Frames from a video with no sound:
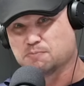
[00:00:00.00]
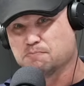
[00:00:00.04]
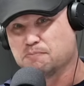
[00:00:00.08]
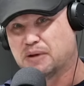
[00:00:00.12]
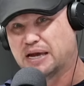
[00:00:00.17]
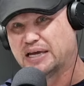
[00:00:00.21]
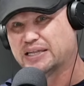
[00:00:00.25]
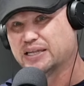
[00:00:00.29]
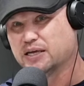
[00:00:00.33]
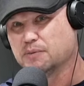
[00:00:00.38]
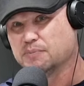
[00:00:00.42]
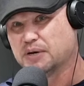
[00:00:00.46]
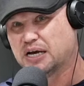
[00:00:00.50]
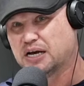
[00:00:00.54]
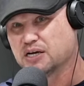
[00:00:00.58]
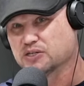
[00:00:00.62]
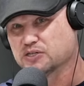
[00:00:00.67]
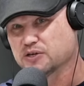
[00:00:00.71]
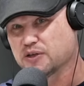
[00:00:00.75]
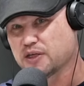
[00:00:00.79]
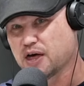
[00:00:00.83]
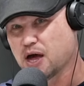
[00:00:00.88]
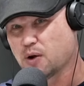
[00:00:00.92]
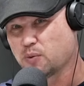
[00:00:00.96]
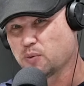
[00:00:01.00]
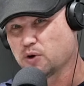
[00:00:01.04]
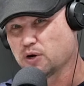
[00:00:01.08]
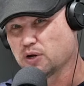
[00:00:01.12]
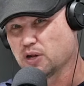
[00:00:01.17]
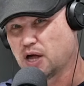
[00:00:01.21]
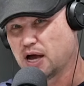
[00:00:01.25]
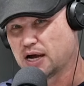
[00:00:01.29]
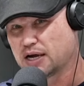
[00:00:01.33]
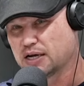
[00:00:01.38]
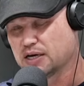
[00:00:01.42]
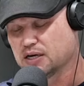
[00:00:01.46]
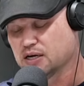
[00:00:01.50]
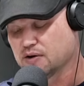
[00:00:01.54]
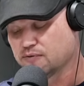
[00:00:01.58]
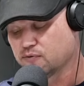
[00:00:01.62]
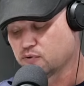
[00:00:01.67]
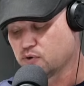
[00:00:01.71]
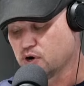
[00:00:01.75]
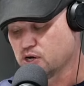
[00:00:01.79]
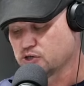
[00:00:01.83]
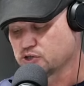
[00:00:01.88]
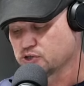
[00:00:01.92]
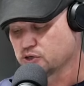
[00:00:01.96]
mainly because of that rear locking
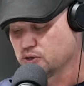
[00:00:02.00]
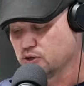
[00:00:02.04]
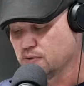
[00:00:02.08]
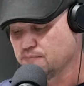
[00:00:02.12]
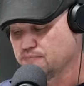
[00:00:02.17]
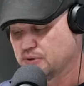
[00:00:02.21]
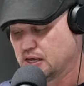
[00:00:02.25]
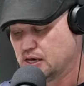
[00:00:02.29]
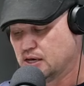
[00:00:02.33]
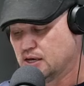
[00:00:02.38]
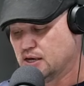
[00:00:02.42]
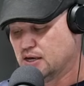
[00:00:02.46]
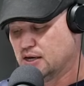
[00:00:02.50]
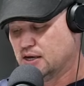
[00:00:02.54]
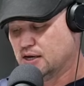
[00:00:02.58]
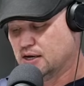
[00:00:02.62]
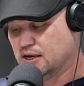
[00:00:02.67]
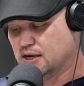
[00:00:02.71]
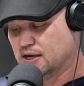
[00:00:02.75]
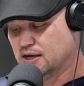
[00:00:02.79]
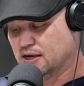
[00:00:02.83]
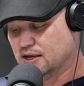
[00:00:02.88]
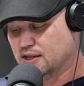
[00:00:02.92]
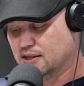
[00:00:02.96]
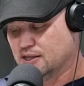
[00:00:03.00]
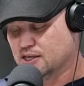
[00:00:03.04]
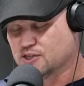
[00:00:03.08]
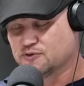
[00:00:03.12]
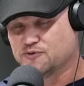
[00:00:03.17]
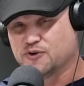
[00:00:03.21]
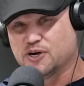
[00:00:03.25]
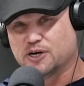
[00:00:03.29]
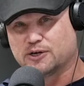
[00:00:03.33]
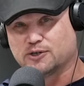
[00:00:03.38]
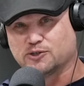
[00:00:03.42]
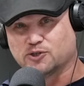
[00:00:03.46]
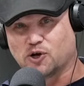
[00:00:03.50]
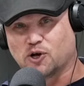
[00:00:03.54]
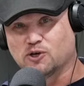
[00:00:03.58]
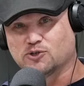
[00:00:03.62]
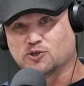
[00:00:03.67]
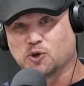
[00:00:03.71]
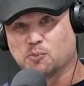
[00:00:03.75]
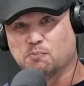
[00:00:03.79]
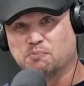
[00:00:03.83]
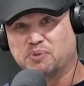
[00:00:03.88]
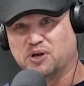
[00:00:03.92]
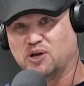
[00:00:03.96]
differential. This vehicle is
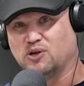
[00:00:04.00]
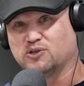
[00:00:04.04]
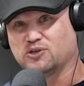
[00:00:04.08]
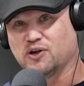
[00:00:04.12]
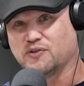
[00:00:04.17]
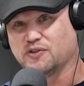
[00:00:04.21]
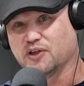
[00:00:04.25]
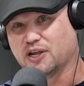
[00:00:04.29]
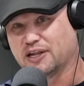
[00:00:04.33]
also built on the